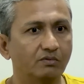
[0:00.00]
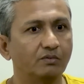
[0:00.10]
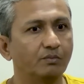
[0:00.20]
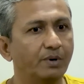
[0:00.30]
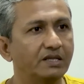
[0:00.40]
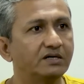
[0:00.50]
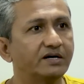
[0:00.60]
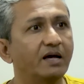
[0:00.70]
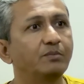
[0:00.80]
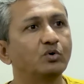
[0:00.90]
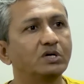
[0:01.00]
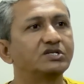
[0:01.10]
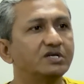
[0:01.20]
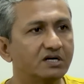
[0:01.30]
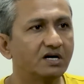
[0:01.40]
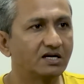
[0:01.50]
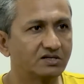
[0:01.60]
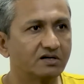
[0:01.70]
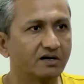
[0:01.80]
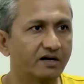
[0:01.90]
By the time you reach
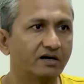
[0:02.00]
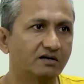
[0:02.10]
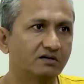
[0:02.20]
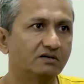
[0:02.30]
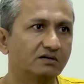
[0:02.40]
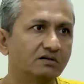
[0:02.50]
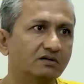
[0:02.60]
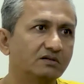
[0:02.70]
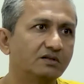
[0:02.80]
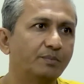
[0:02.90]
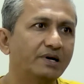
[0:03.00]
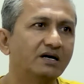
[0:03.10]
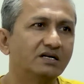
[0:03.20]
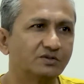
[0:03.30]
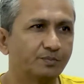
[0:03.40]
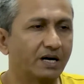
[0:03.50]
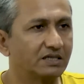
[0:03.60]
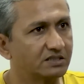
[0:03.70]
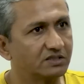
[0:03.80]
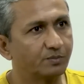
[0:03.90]
international cricket, the player is
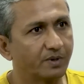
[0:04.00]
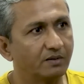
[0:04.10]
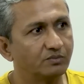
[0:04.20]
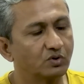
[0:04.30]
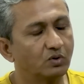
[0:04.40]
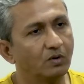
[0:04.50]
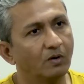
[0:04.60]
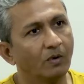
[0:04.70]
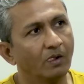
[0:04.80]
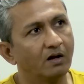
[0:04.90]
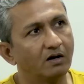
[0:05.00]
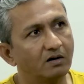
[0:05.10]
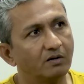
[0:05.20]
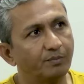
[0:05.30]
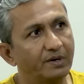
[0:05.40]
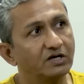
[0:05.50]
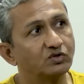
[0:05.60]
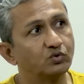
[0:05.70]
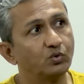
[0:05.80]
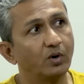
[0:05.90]
past his prime. So,
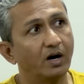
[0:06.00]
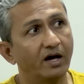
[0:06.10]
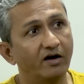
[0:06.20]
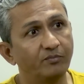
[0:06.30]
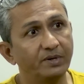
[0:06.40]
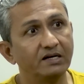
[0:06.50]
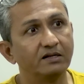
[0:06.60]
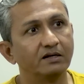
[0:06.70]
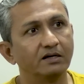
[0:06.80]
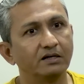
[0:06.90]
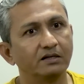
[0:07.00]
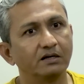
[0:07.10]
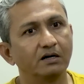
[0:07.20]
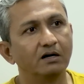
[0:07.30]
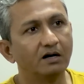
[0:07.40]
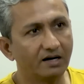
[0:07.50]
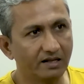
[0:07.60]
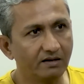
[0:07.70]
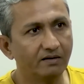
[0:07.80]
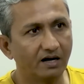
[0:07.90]
players who have been
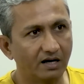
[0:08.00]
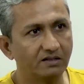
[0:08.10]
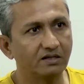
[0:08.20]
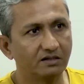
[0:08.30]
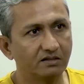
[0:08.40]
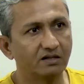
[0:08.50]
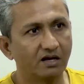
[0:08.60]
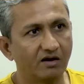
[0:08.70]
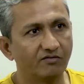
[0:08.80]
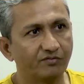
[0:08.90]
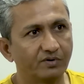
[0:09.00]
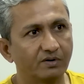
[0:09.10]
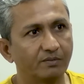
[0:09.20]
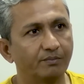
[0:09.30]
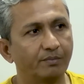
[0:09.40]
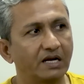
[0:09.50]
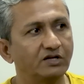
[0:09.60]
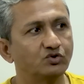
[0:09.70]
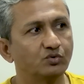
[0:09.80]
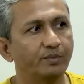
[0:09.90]
early, I think they have
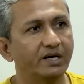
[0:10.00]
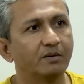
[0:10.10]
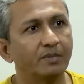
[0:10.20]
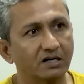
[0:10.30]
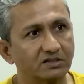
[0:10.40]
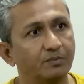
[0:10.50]
managed to make a mark.